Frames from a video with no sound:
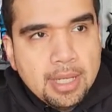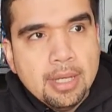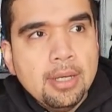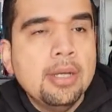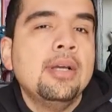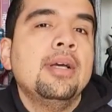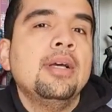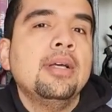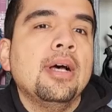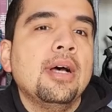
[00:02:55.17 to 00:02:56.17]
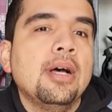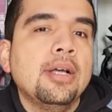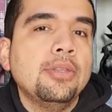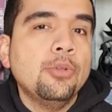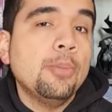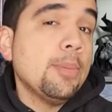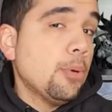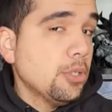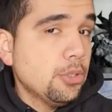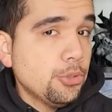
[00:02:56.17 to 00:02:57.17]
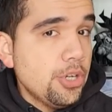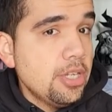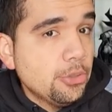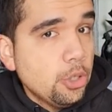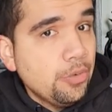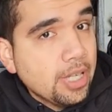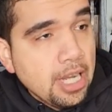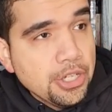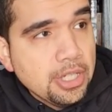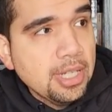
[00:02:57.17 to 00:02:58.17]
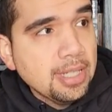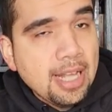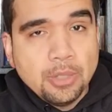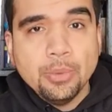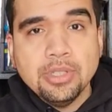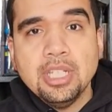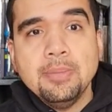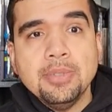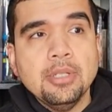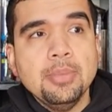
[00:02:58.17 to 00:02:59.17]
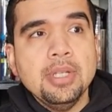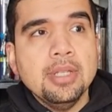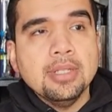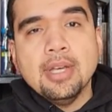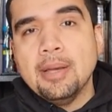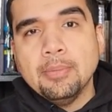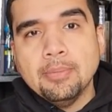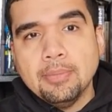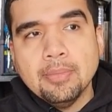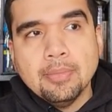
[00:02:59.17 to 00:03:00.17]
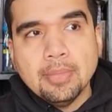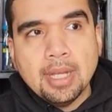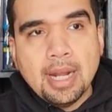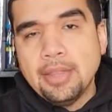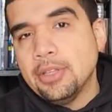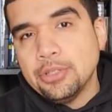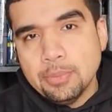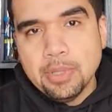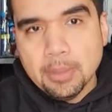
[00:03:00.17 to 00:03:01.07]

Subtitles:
through my personal training certification, and that's what seems to be the time that I think should be the